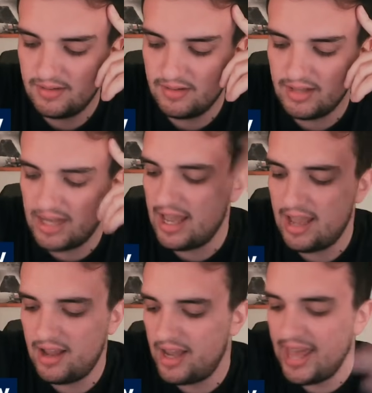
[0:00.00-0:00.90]
Like,
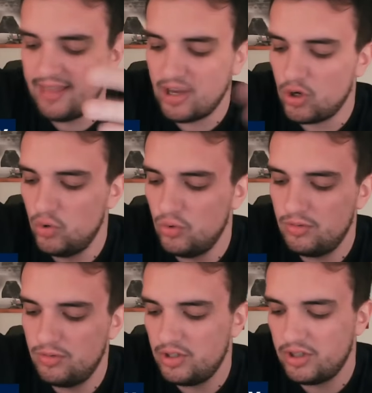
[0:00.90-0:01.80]
again, like who
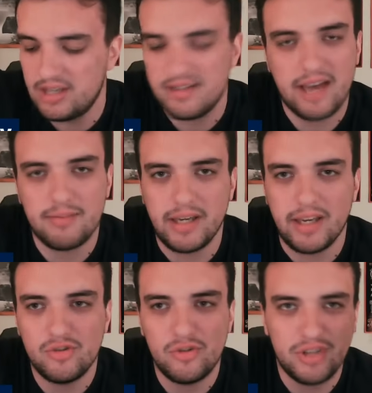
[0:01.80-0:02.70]
you think Zach
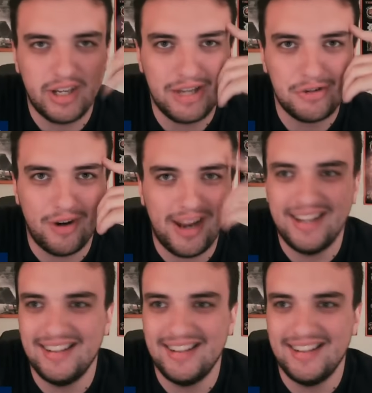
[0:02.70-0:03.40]
McKinstry is going to get traded?